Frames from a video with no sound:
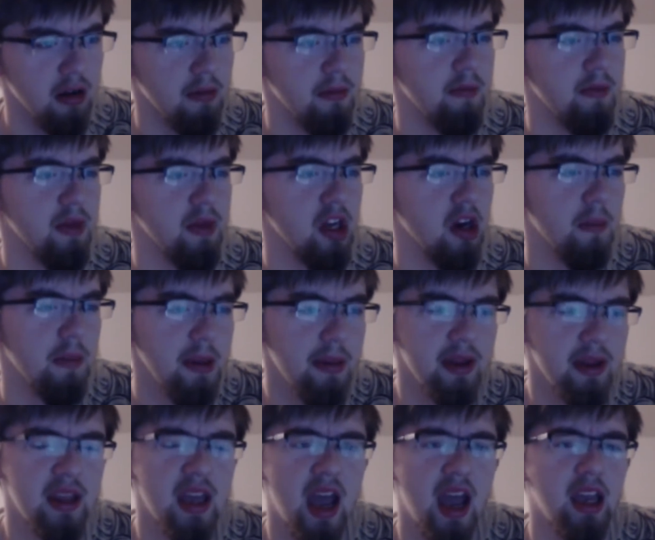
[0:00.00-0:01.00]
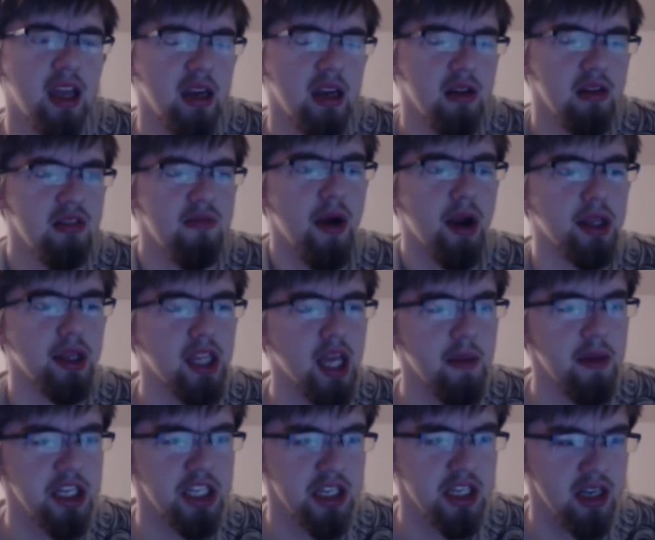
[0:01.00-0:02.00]
BB attack and spark
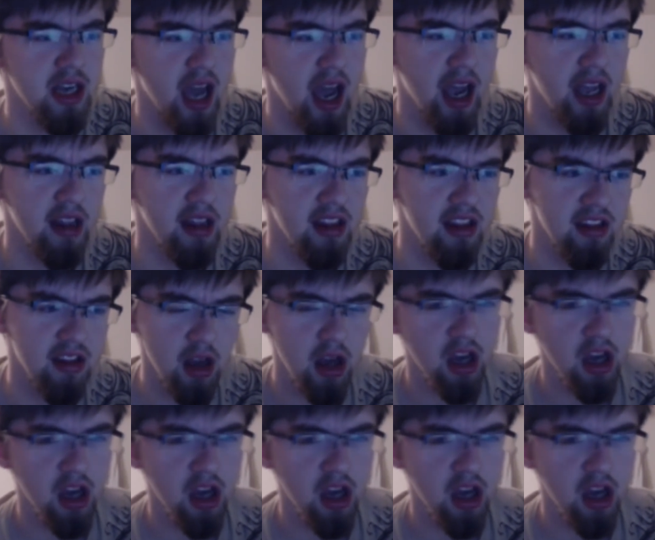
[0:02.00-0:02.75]
damage, and adds